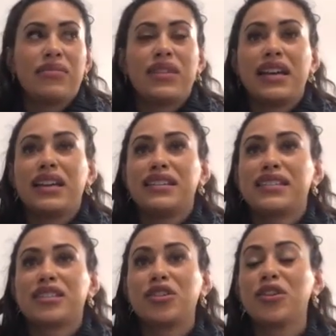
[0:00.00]

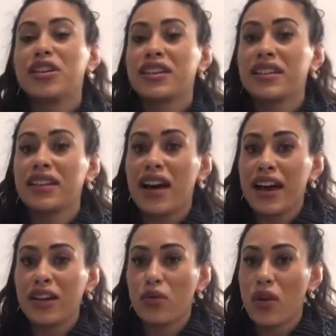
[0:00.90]
There's
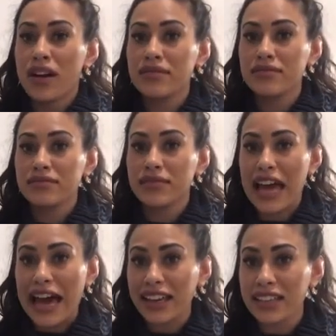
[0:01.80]
glucagon-like 1
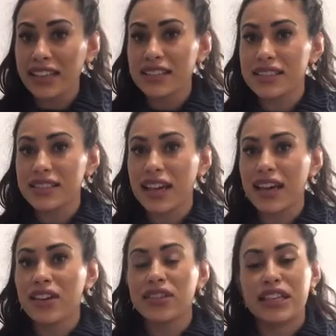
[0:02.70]
agonists
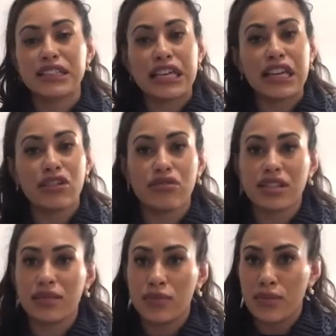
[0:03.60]
now. There's
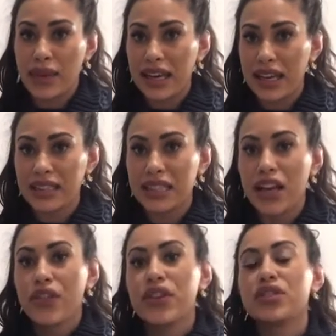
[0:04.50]
incretin mimetics.
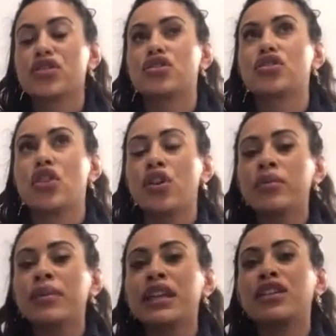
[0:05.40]
There's so
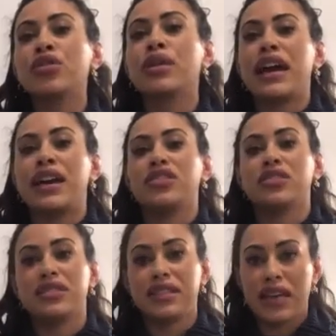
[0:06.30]
many newer
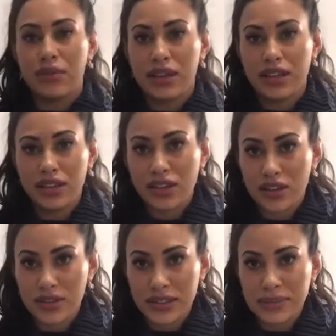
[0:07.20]
agents that we can
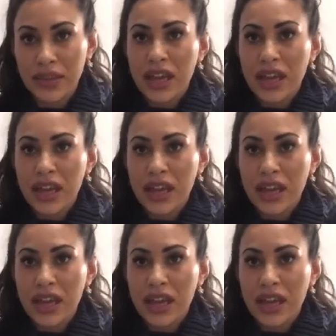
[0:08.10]
use.